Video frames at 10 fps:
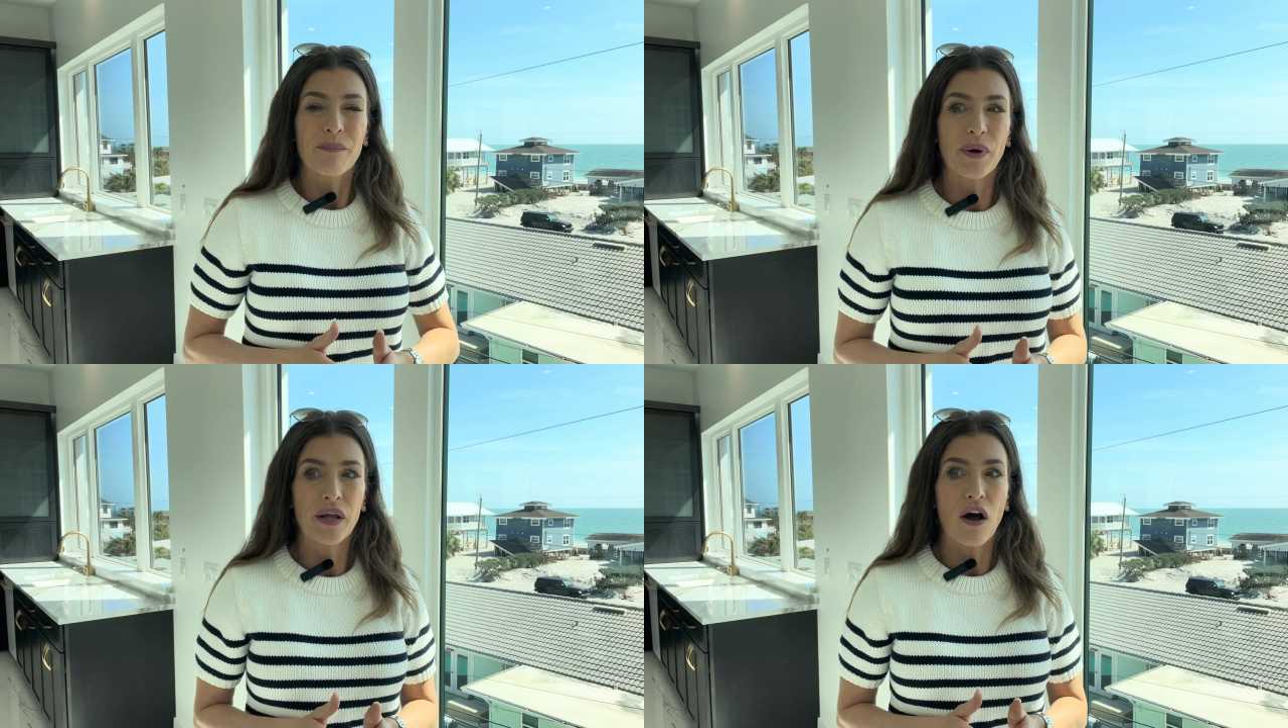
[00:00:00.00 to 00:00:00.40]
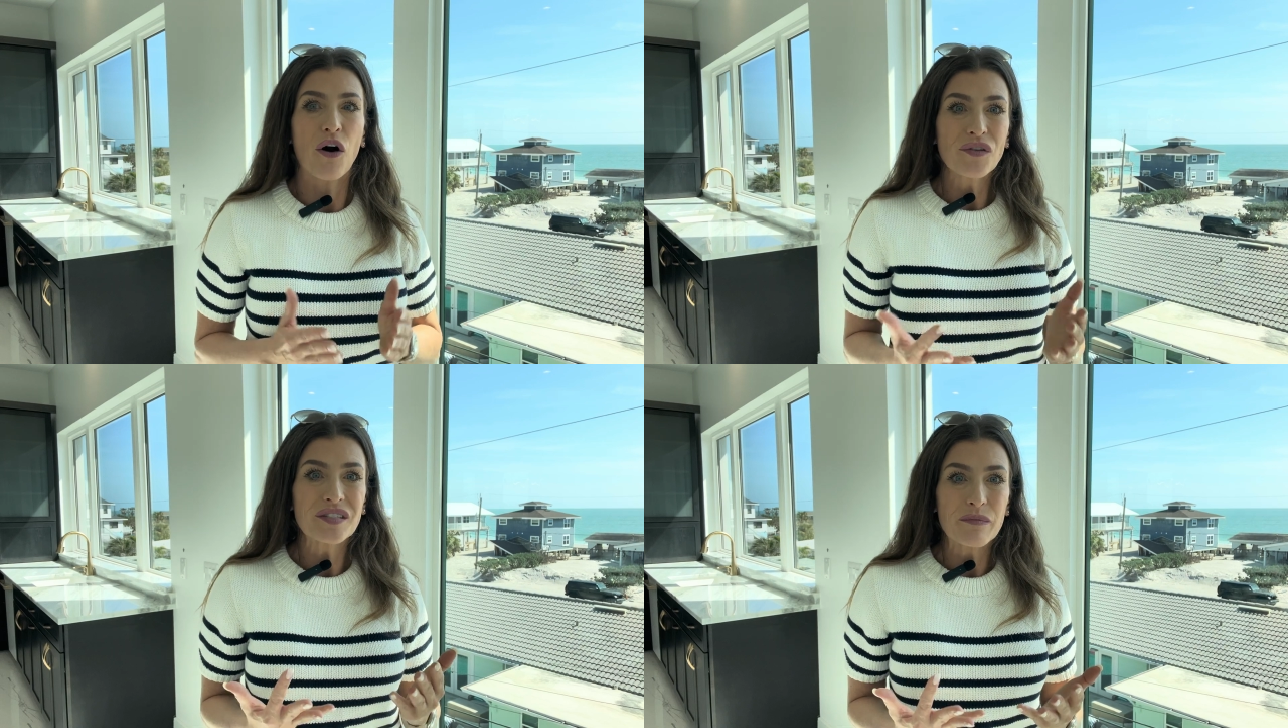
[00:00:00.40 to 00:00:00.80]
but
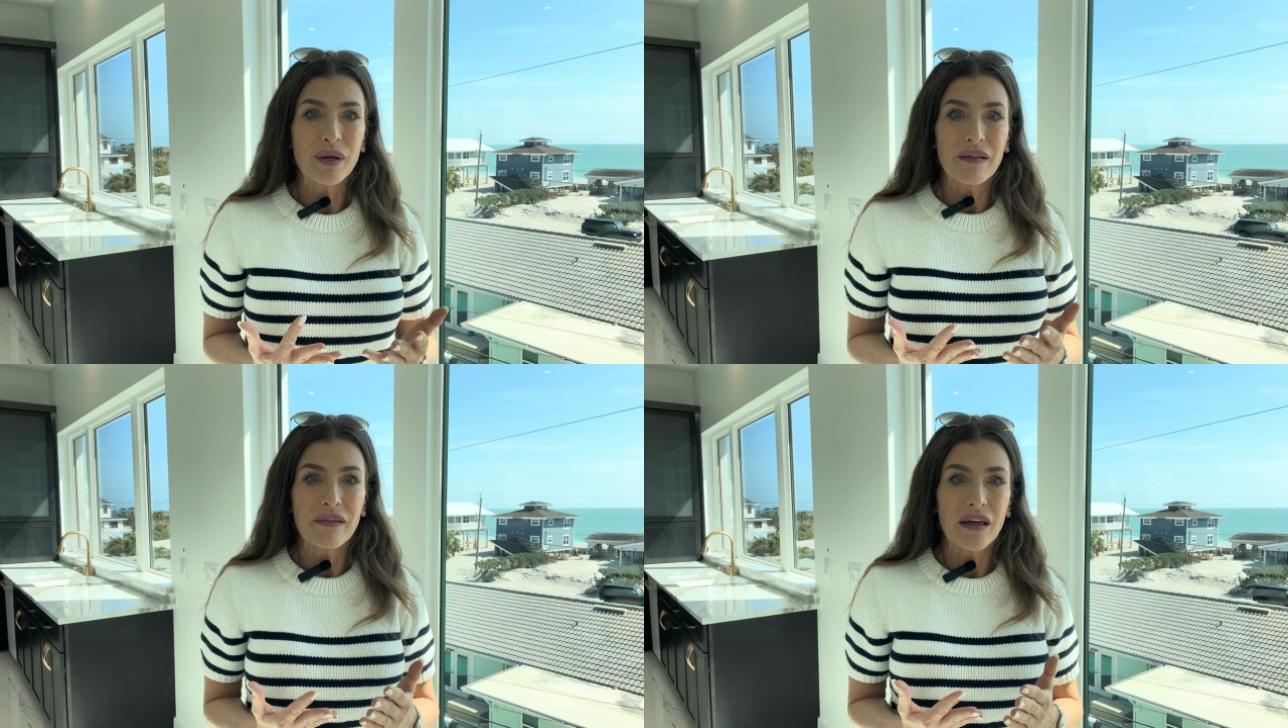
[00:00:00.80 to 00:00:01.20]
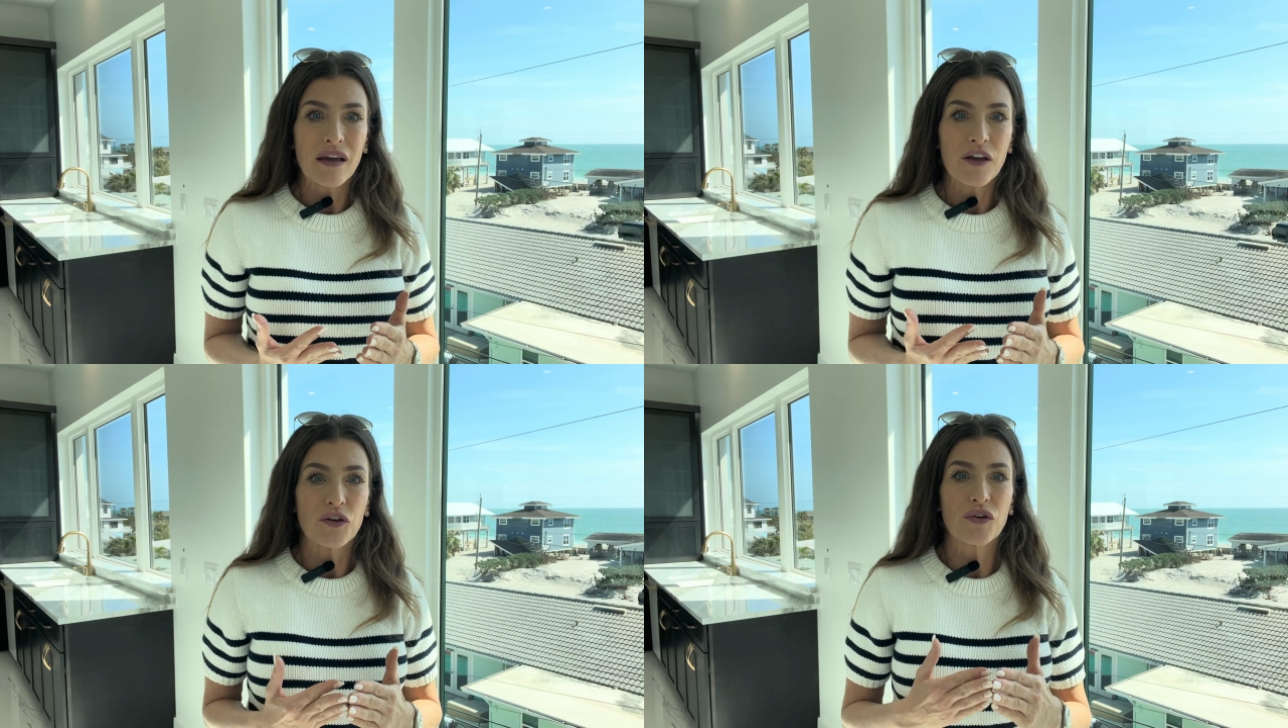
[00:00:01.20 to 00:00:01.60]

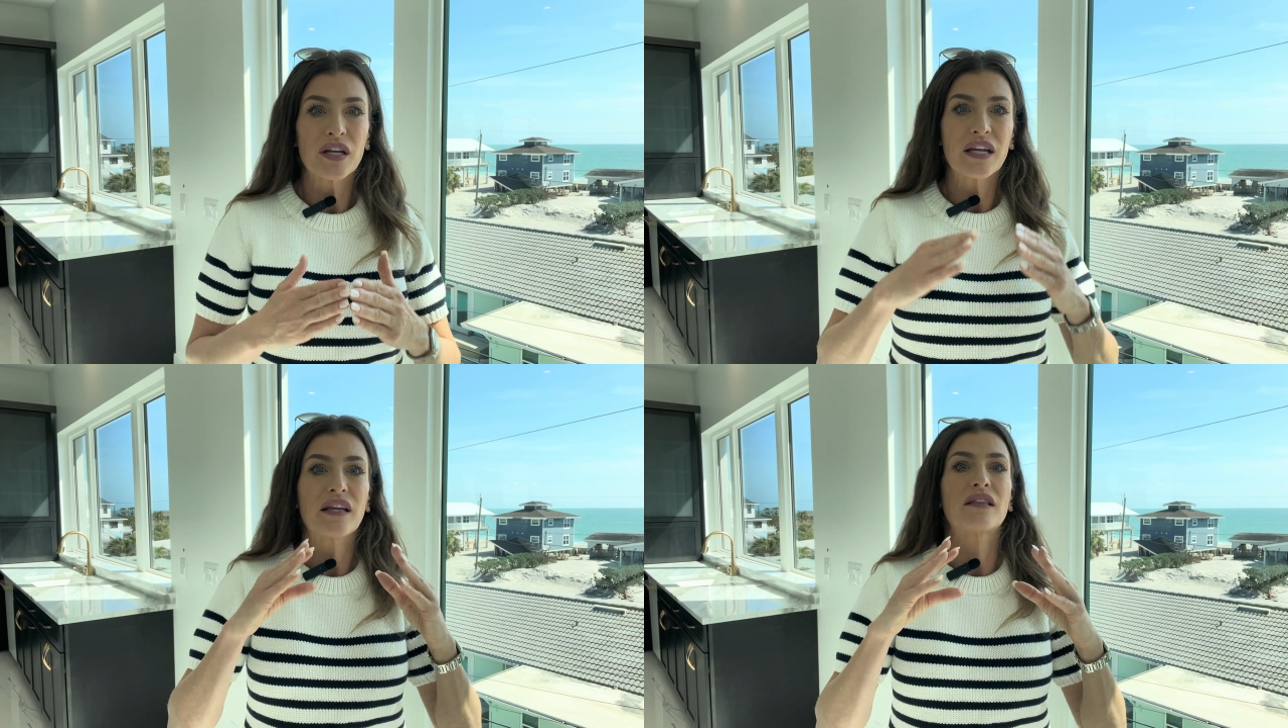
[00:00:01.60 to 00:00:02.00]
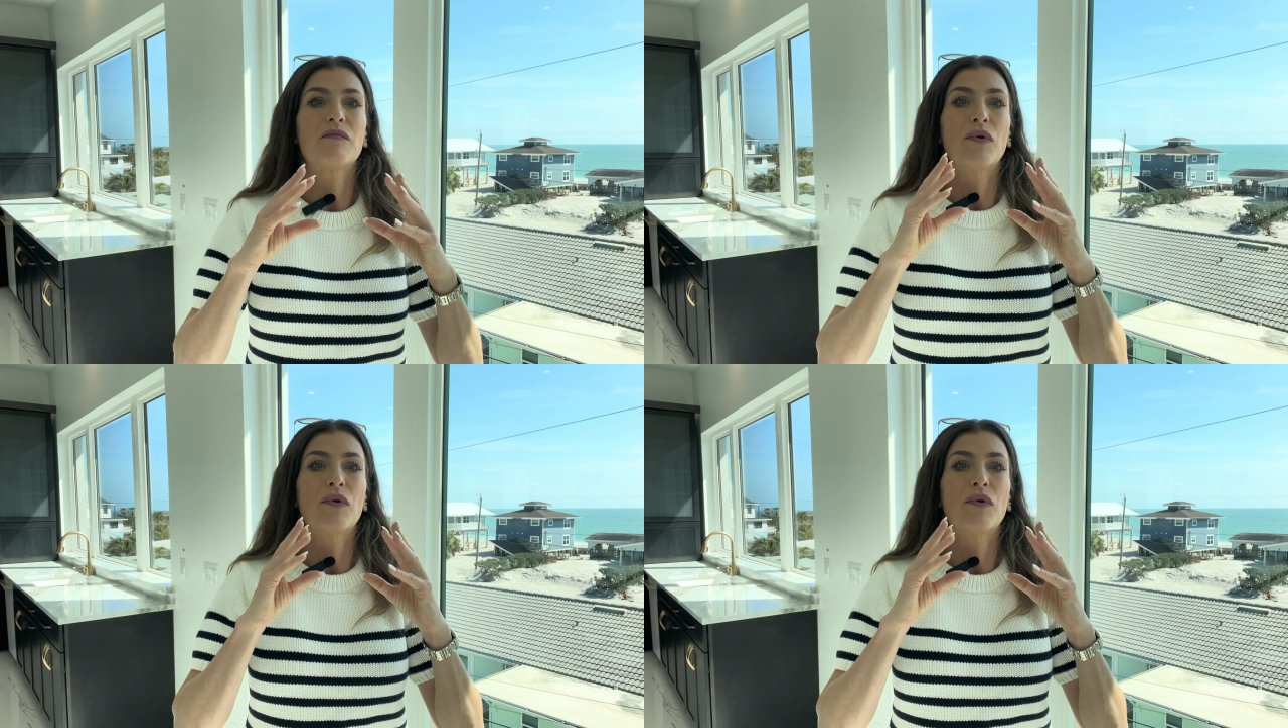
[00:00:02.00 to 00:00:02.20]
ultimately you're going to get the